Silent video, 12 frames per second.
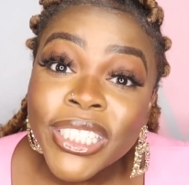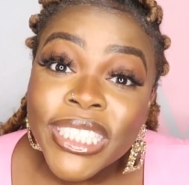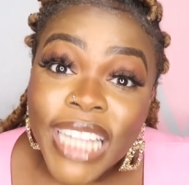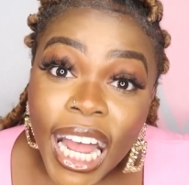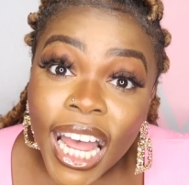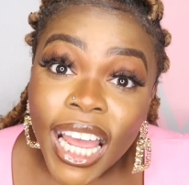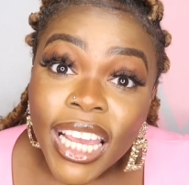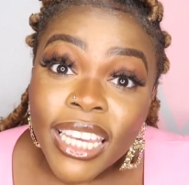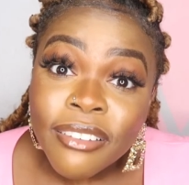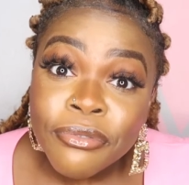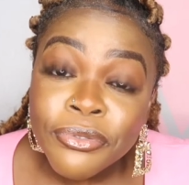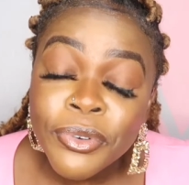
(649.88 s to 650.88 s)

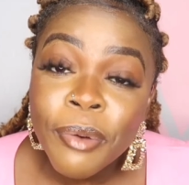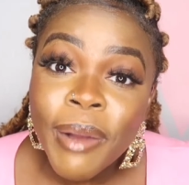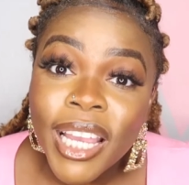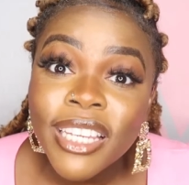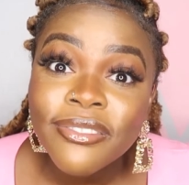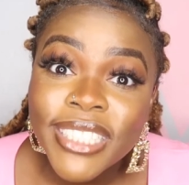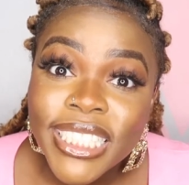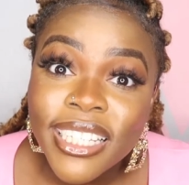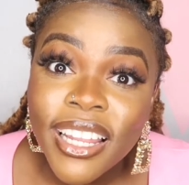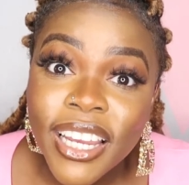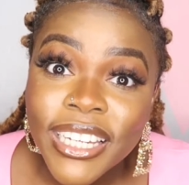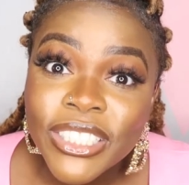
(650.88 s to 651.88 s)
dive for my
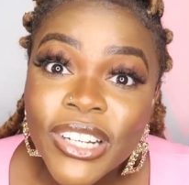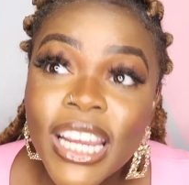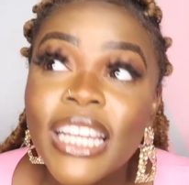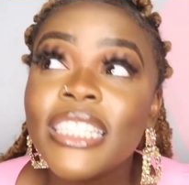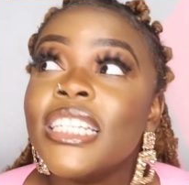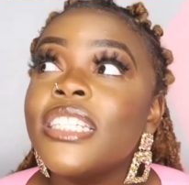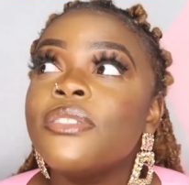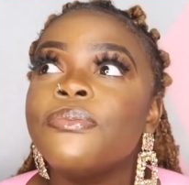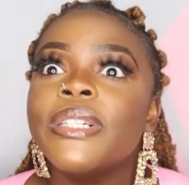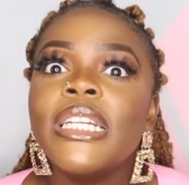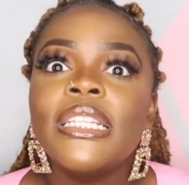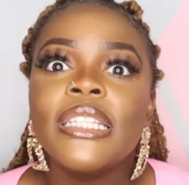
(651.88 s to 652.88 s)
Invisalign trays is
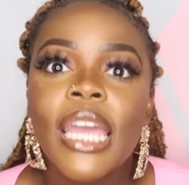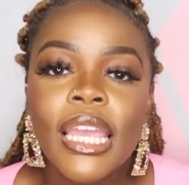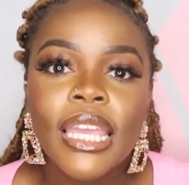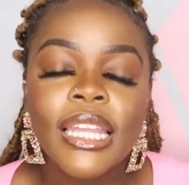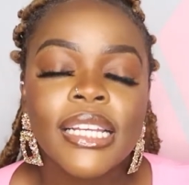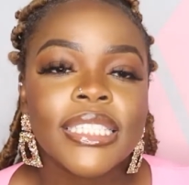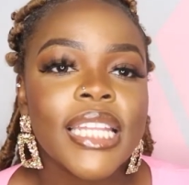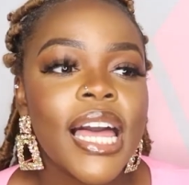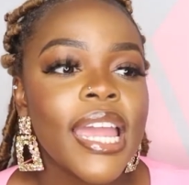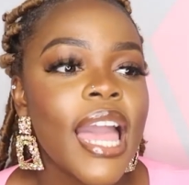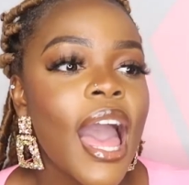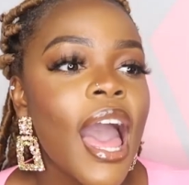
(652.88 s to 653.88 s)
ridiculous.
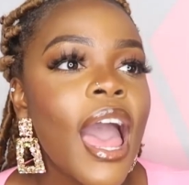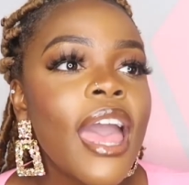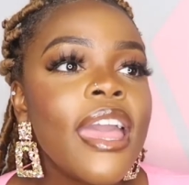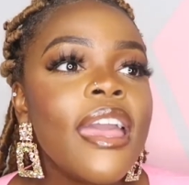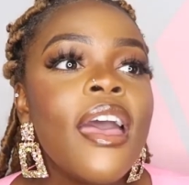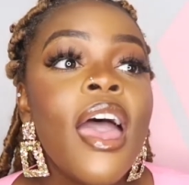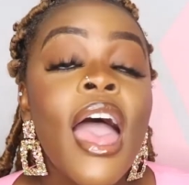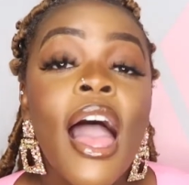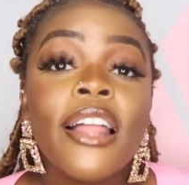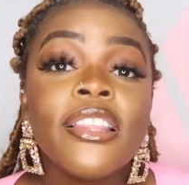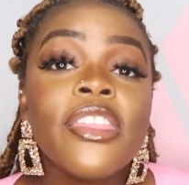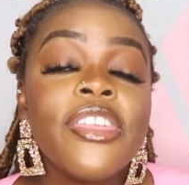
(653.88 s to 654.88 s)
Like,
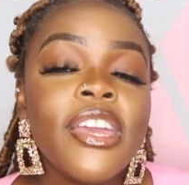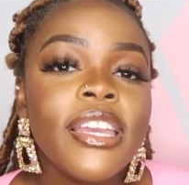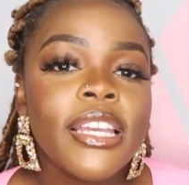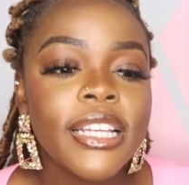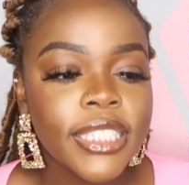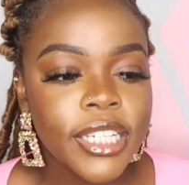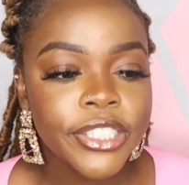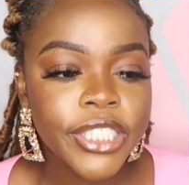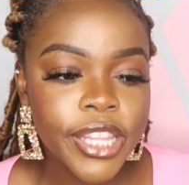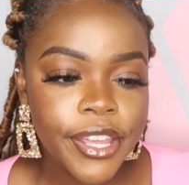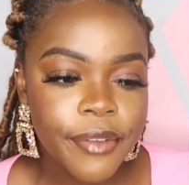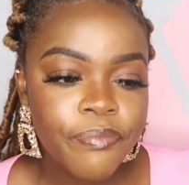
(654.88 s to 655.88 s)
and the thing is, here's
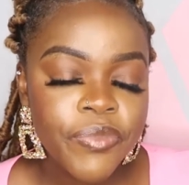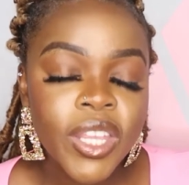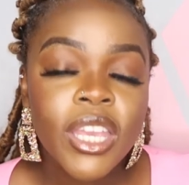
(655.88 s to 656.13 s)
the thing.